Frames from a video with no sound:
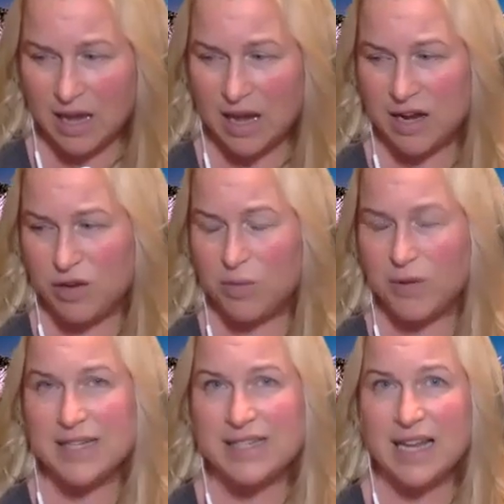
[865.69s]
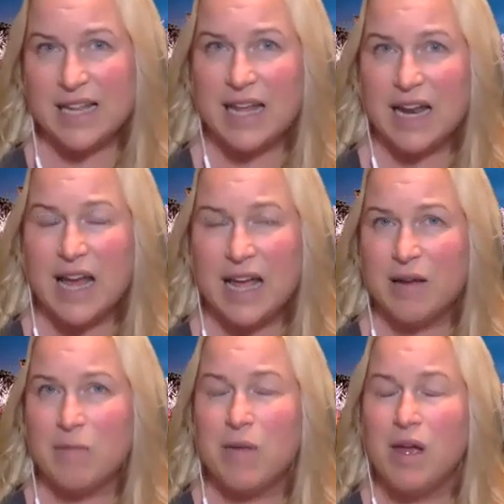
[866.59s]
I do want to say that I
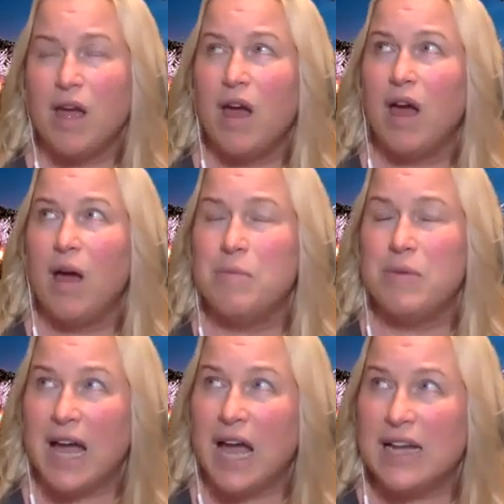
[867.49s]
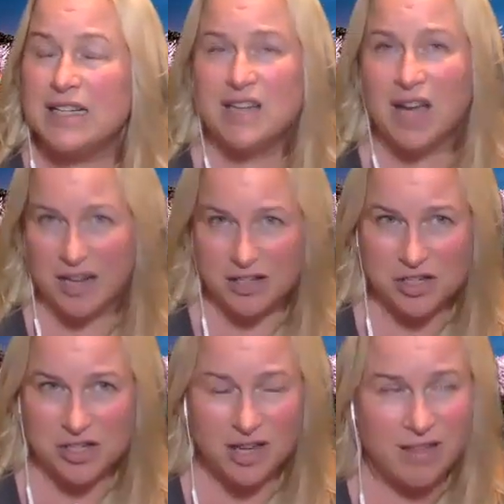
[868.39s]
am beyond
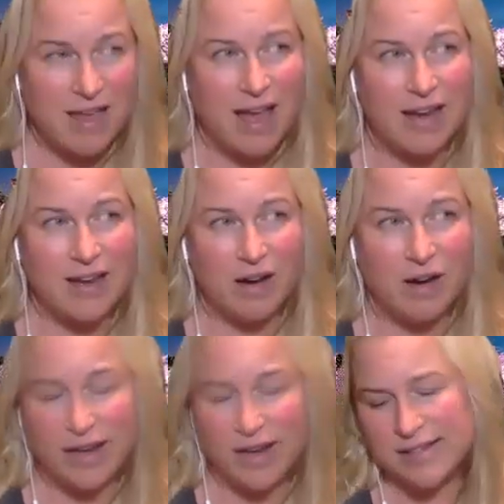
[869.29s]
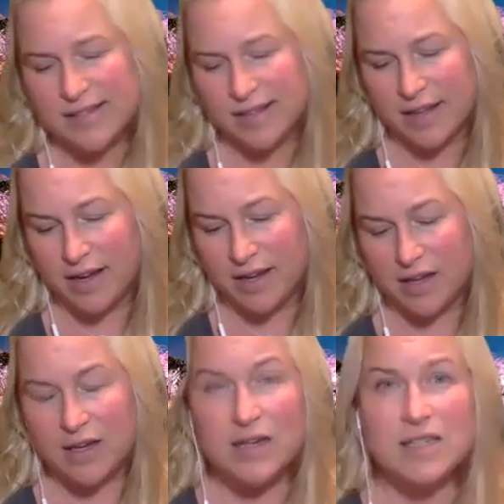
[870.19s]
touched that areas like
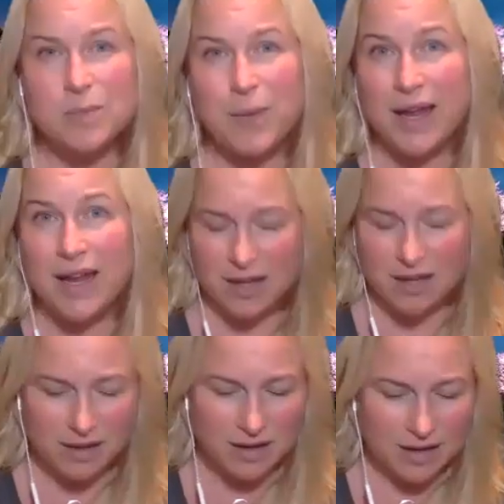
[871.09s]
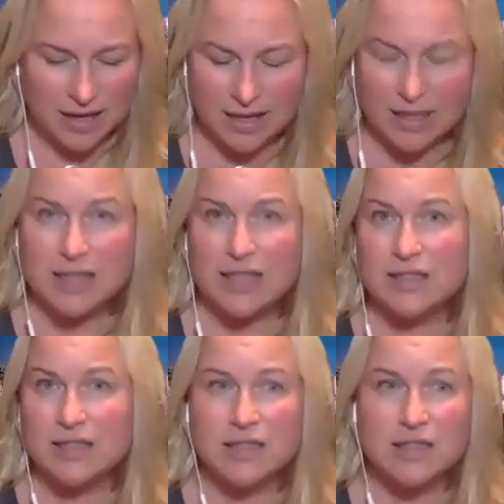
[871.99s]
Spain,
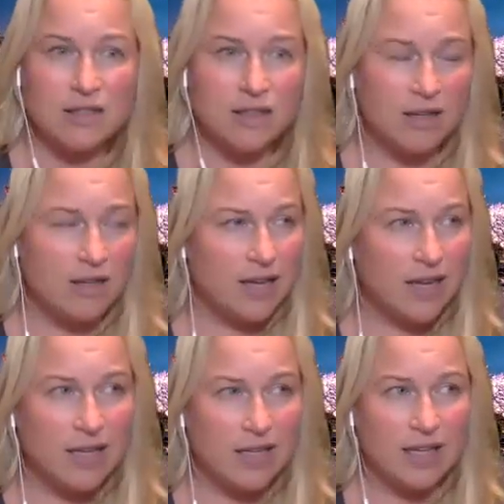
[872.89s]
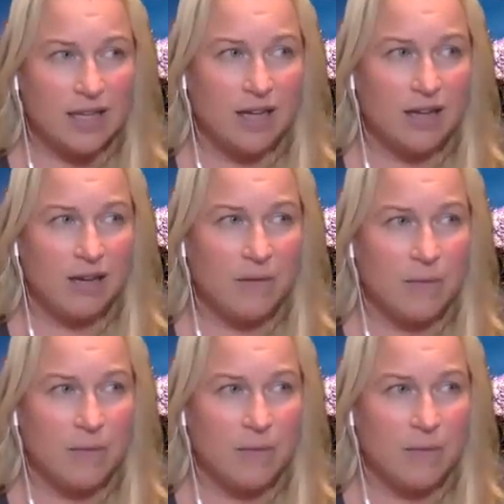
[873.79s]
England, Italy,